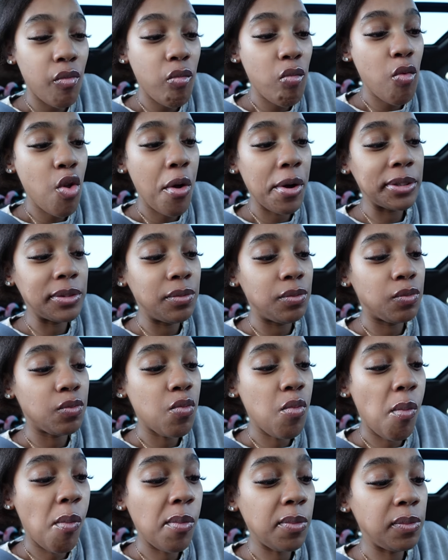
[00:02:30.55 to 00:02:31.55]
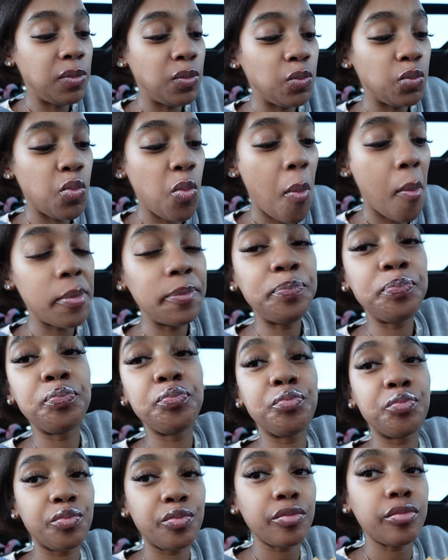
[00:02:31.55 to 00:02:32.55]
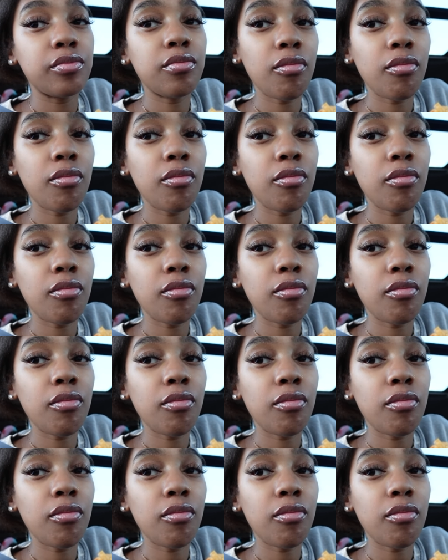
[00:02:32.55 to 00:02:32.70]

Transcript: Not bad. It'd be gas station chicken. Hmm.